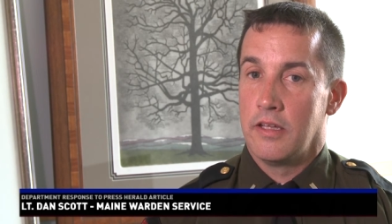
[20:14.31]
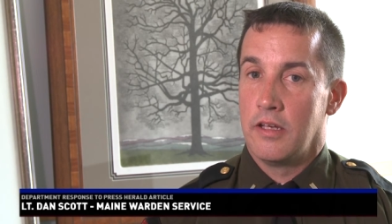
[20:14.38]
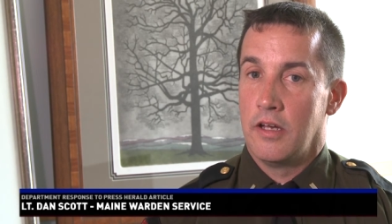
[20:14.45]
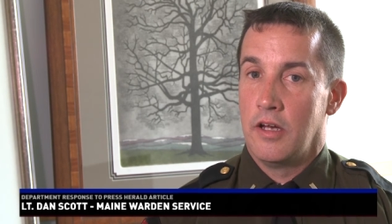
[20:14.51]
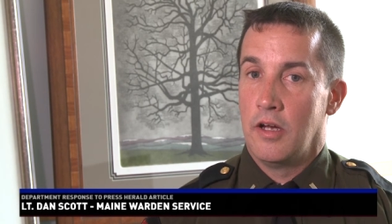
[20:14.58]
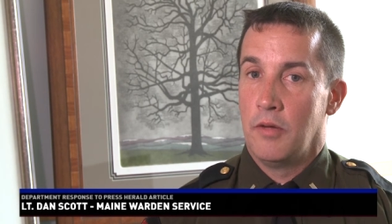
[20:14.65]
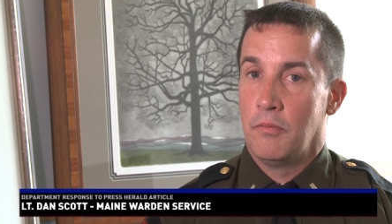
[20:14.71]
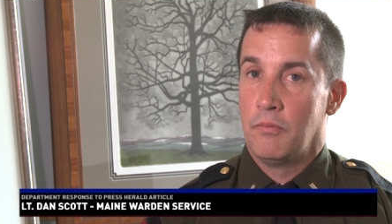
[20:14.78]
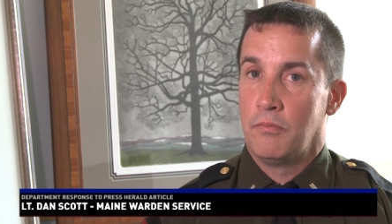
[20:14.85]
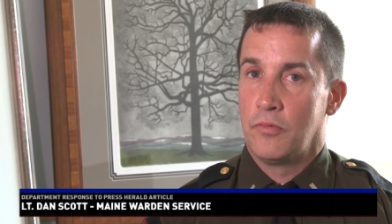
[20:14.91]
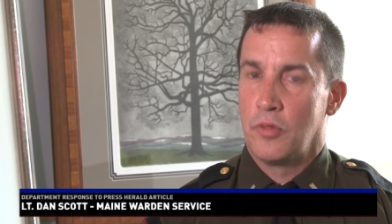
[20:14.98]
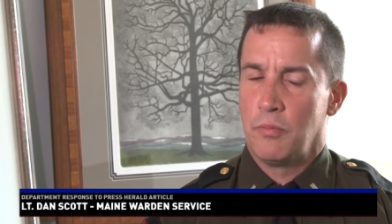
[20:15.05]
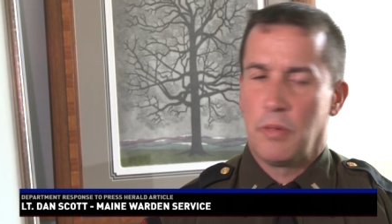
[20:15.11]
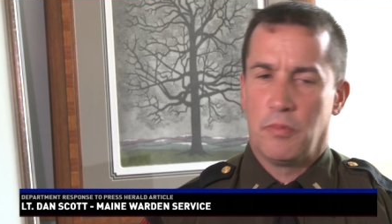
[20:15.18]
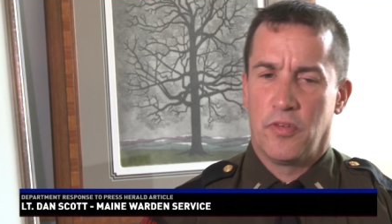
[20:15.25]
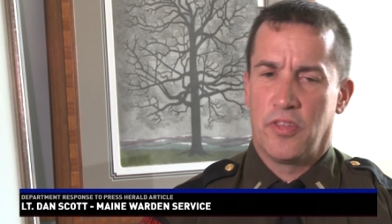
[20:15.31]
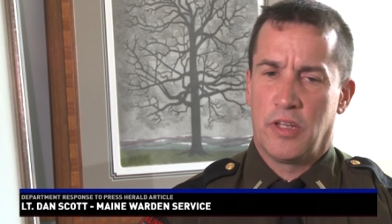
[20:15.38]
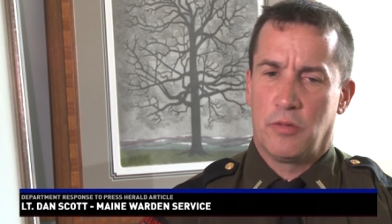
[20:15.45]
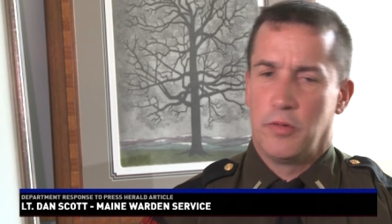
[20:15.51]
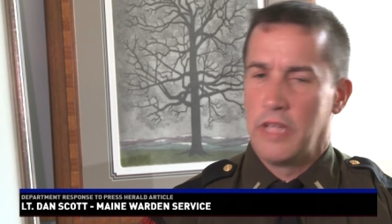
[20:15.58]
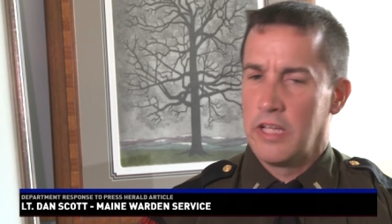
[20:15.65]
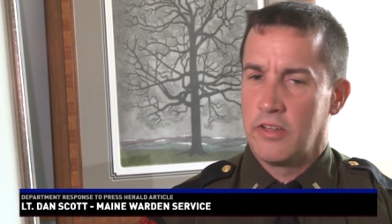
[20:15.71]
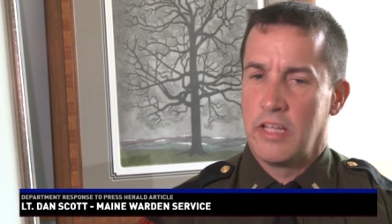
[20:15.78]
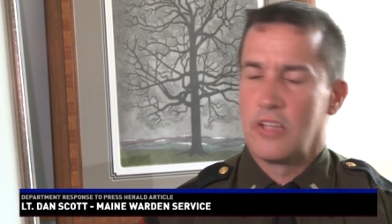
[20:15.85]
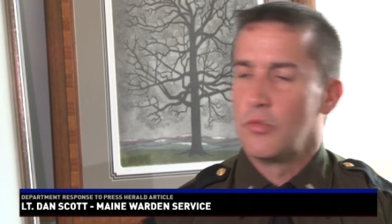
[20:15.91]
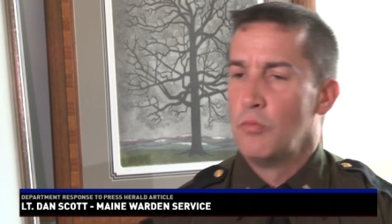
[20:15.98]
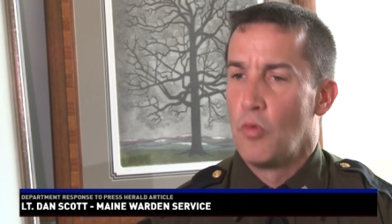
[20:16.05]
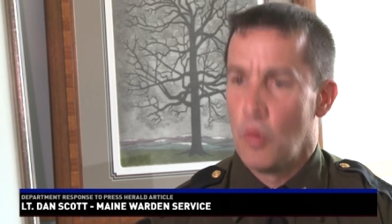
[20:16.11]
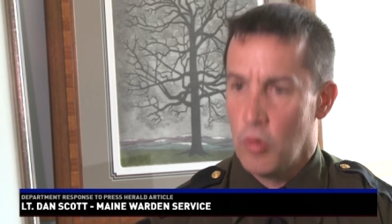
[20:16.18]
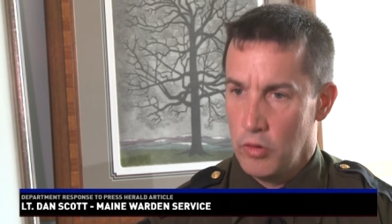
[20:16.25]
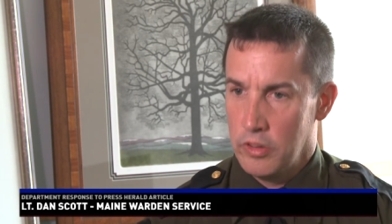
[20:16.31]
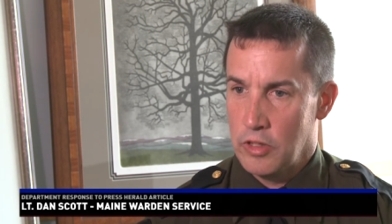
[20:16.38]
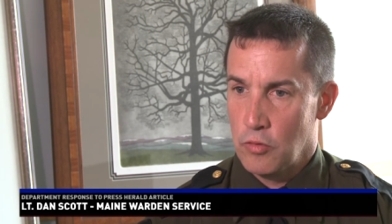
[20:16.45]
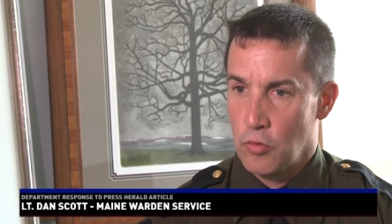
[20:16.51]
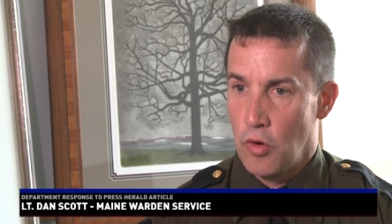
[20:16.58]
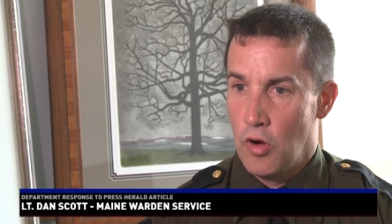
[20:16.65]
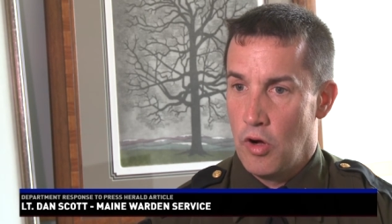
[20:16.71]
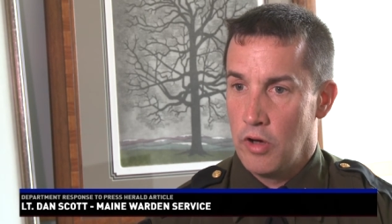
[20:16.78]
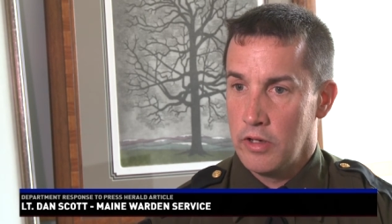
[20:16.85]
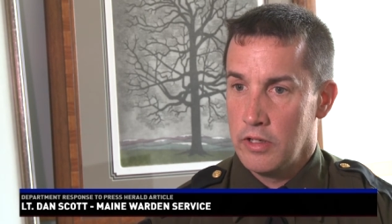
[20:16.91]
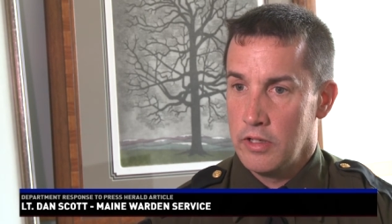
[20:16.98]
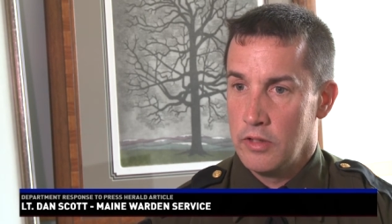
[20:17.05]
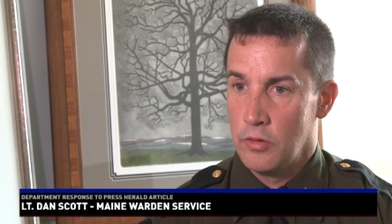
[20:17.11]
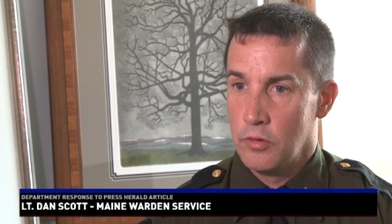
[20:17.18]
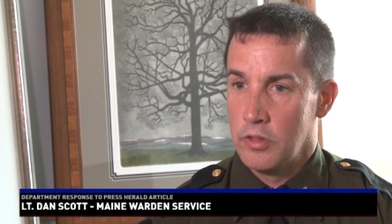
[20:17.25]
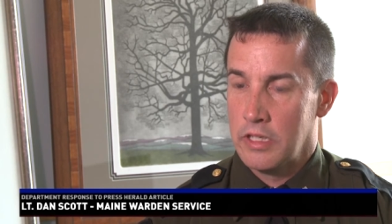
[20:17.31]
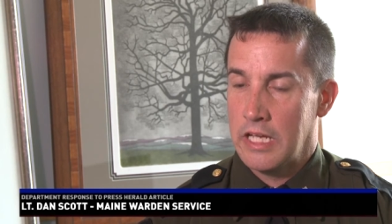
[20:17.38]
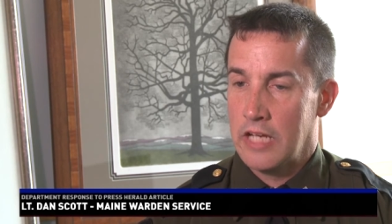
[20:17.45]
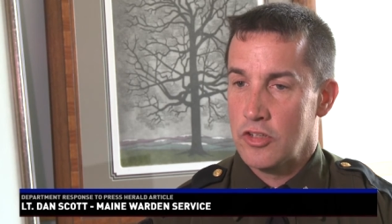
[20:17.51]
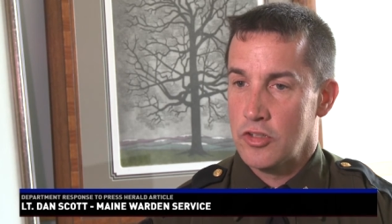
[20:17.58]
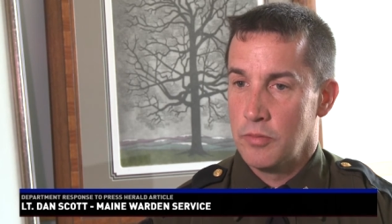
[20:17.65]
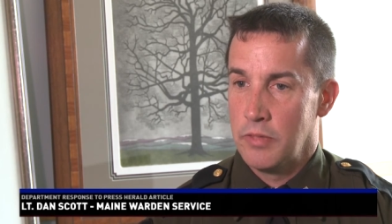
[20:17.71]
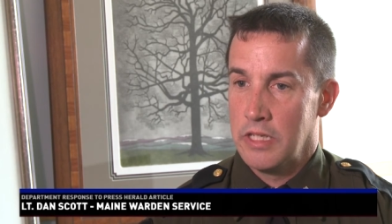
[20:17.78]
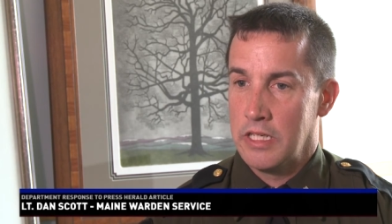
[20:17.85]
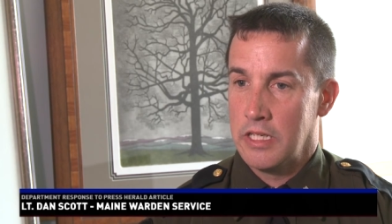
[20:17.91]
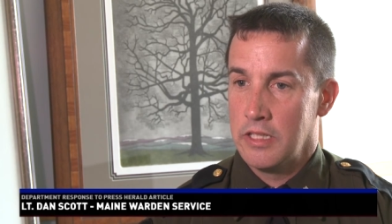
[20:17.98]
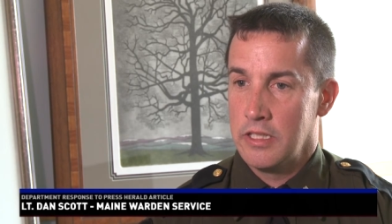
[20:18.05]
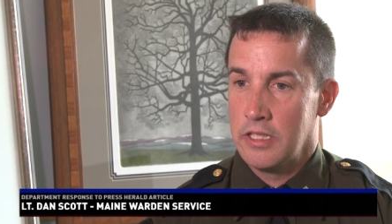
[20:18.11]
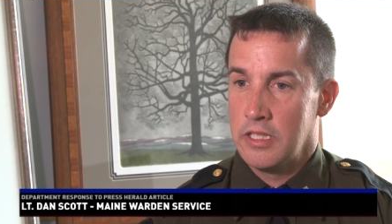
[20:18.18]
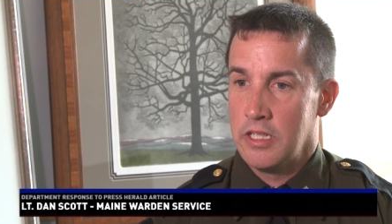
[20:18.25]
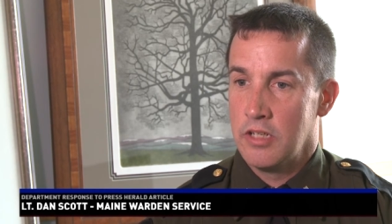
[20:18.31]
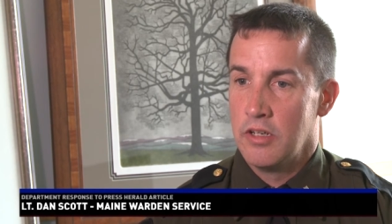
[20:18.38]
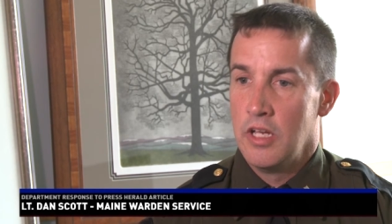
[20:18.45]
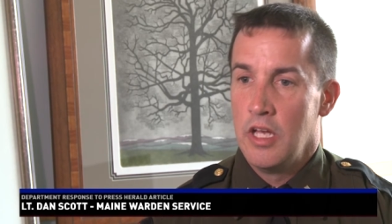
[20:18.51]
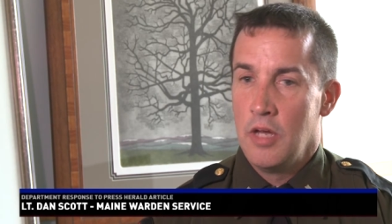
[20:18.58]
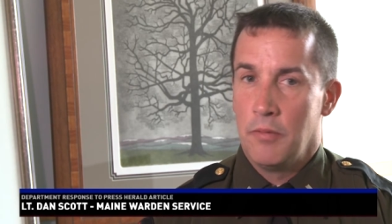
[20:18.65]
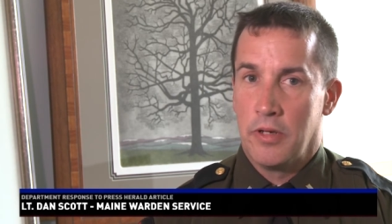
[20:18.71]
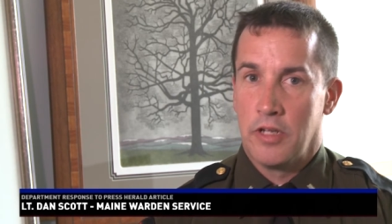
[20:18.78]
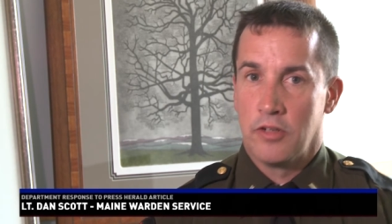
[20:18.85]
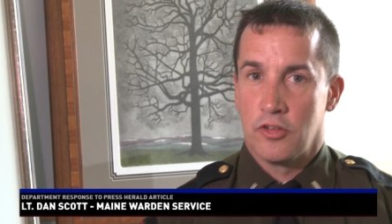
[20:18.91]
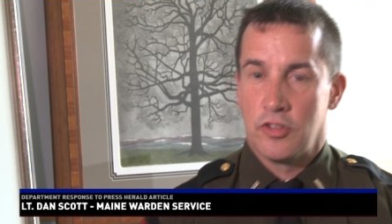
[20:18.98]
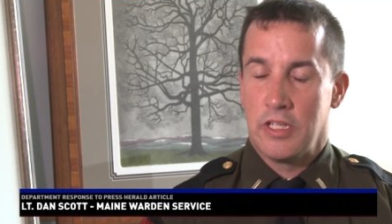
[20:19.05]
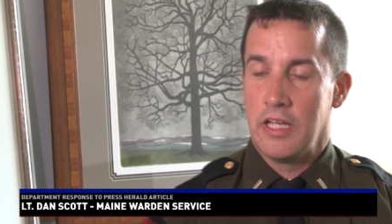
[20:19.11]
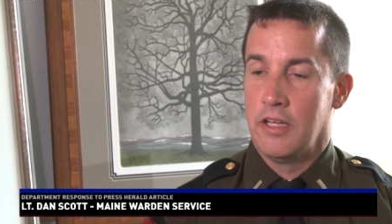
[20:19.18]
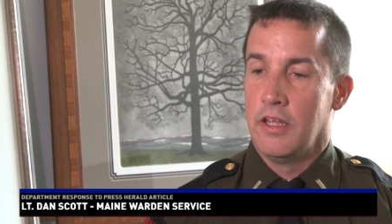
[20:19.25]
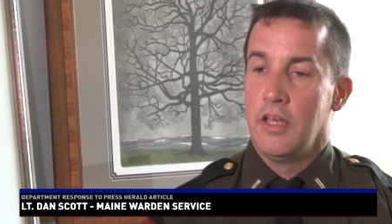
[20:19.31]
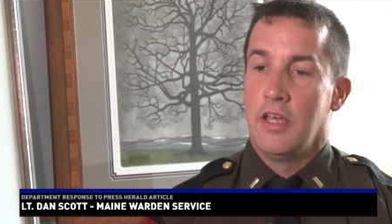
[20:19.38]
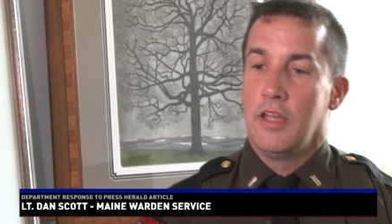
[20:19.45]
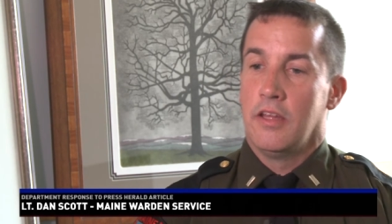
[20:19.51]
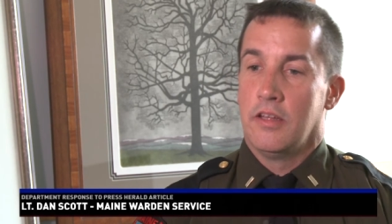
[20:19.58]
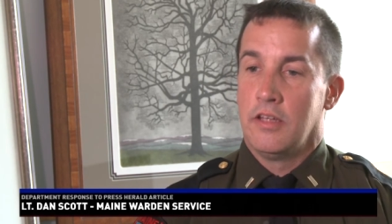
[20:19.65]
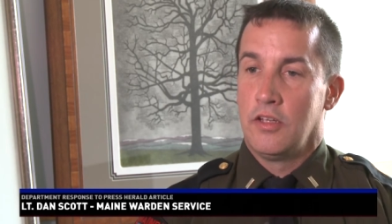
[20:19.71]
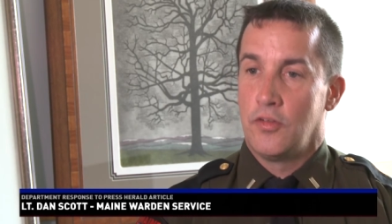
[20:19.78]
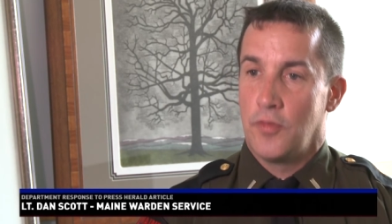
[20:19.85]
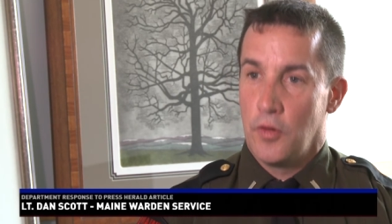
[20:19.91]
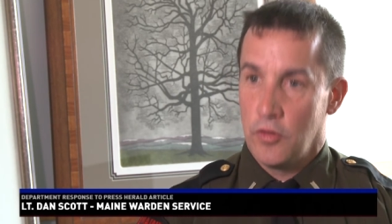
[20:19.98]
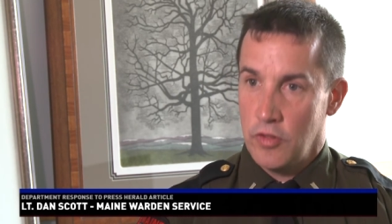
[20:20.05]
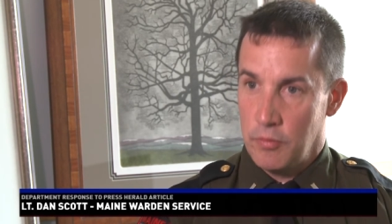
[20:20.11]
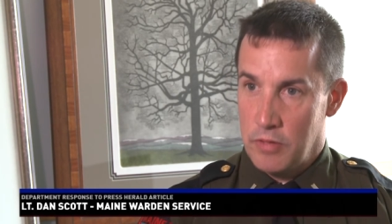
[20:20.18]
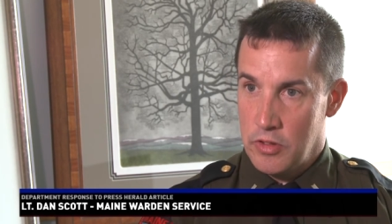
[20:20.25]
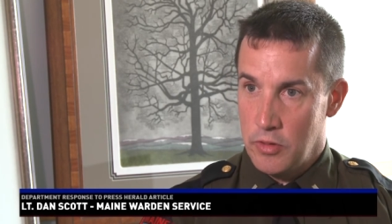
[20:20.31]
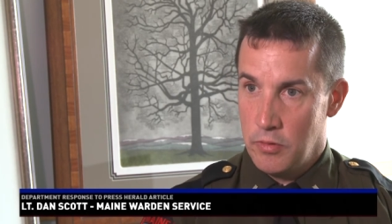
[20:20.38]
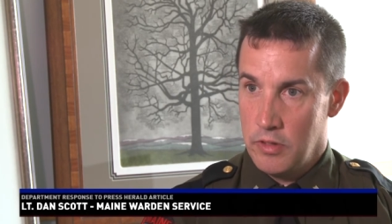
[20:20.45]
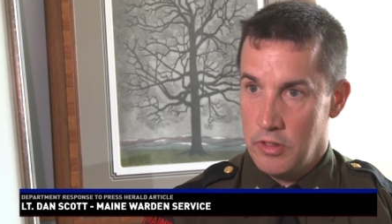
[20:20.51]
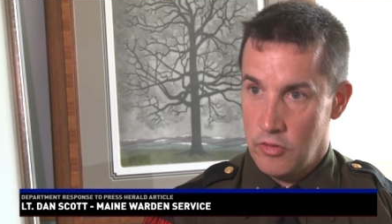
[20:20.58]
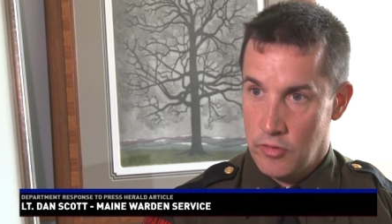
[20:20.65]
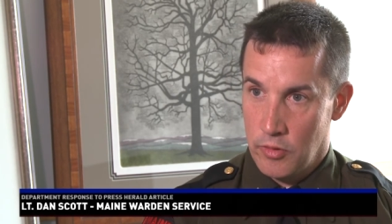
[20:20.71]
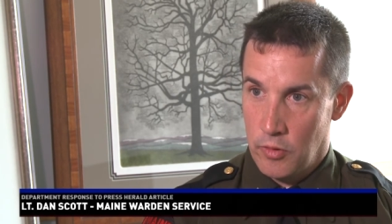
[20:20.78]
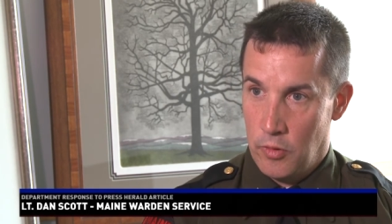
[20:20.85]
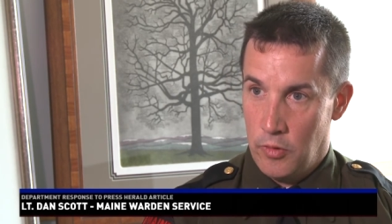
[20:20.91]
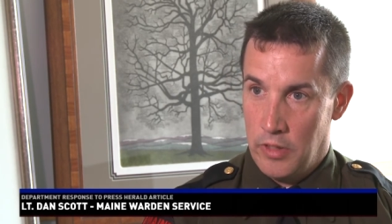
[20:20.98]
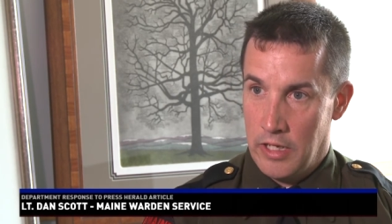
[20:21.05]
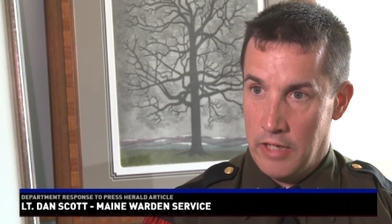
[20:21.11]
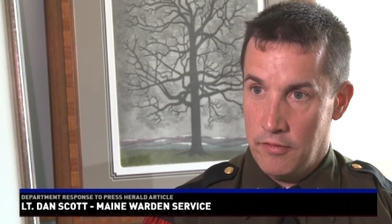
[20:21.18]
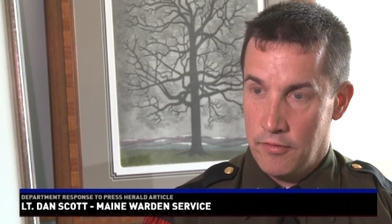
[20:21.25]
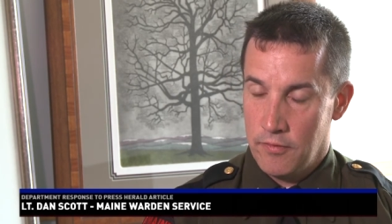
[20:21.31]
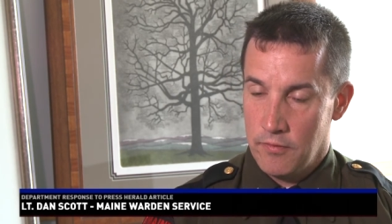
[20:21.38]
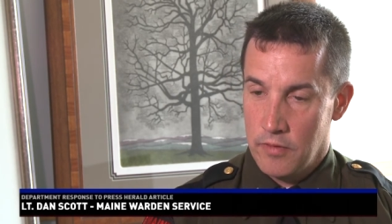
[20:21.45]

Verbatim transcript: um, some people think, well, that, that's morally wrong in order to catch somebody killing deer. But understand, these folks have been doing this their whole life.